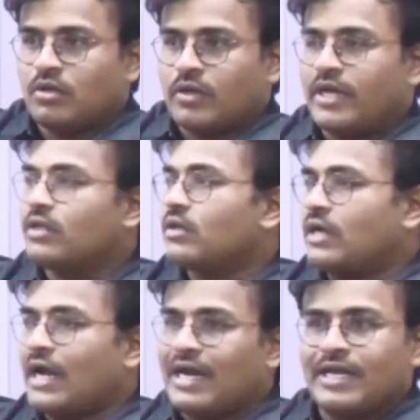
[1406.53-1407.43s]
Okay,
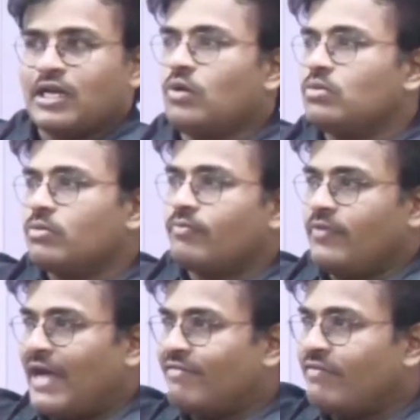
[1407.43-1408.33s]
unlike now,
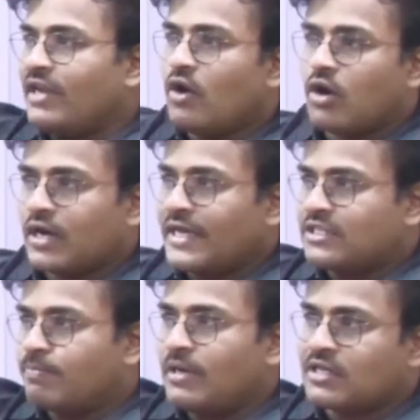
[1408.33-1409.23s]
we have a very
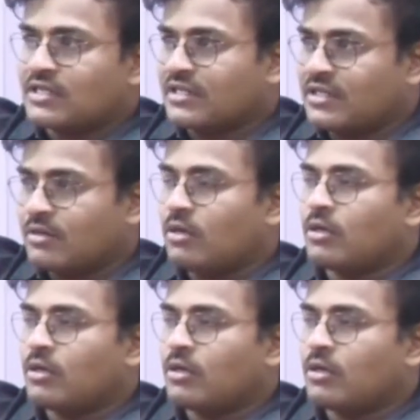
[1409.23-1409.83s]
organized pillar structure,